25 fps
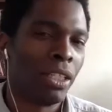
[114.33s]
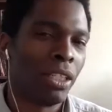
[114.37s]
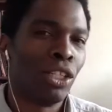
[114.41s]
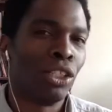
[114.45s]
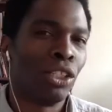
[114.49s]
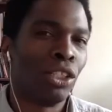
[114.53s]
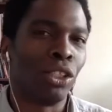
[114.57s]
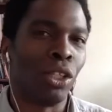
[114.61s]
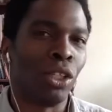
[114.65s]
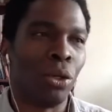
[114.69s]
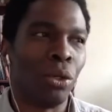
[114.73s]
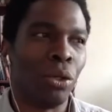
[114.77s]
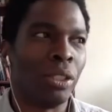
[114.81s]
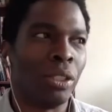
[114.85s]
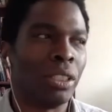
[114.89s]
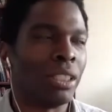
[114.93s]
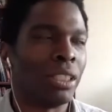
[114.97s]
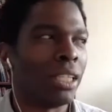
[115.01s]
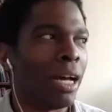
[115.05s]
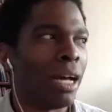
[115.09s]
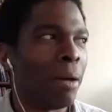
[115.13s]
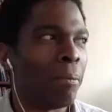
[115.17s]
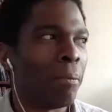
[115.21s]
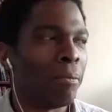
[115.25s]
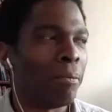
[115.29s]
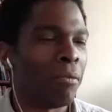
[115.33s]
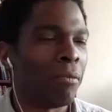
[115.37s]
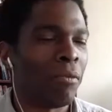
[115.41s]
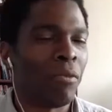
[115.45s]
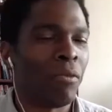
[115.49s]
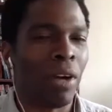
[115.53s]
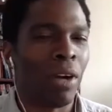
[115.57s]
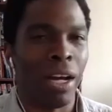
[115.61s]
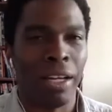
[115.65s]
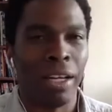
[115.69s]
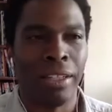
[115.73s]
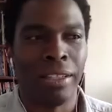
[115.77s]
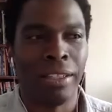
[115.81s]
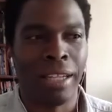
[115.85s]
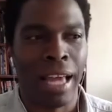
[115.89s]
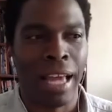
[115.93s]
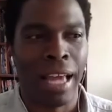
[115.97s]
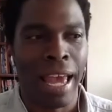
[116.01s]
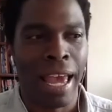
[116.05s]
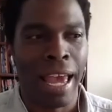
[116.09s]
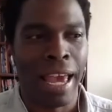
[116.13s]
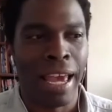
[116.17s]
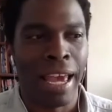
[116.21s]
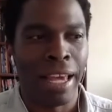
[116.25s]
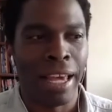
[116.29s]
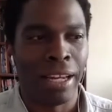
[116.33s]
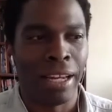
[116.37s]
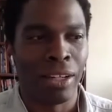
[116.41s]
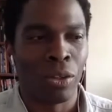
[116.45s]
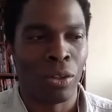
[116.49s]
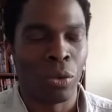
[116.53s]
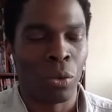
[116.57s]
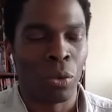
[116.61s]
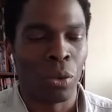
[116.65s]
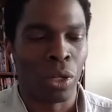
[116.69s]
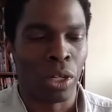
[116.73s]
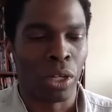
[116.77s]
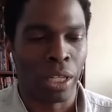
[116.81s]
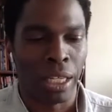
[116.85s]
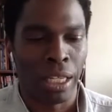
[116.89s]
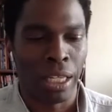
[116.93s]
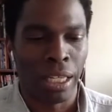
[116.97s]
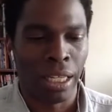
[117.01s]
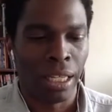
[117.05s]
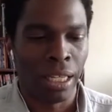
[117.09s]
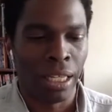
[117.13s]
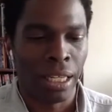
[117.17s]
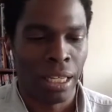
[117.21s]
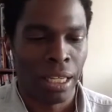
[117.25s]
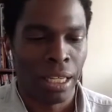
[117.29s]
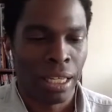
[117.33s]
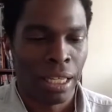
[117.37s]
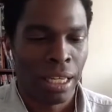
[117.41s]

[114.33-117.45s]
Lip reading: So it's fun and quirky.